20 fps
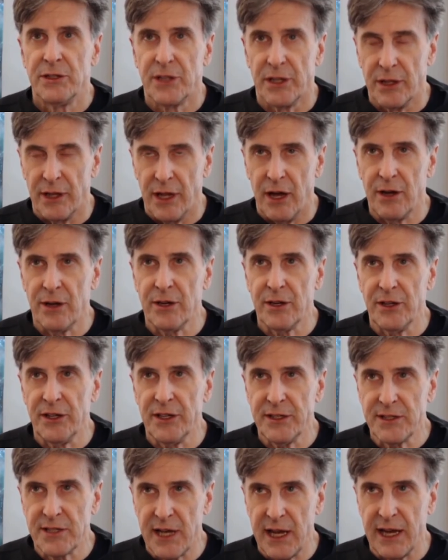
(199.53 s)
The longer
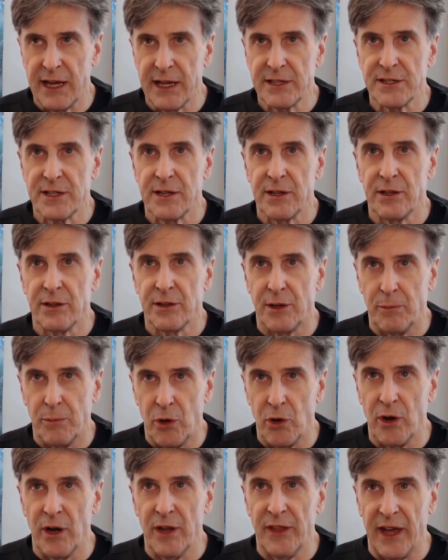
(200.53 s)
the text, the
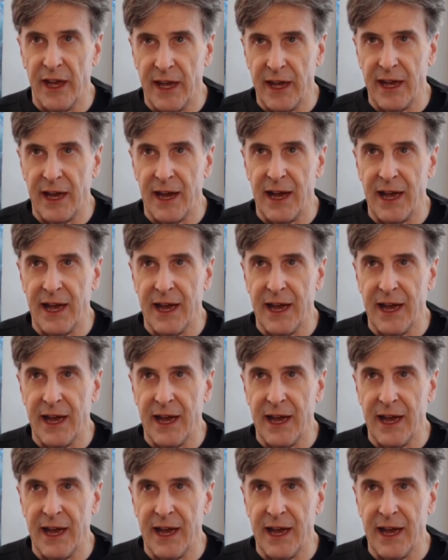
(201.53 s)
more the AI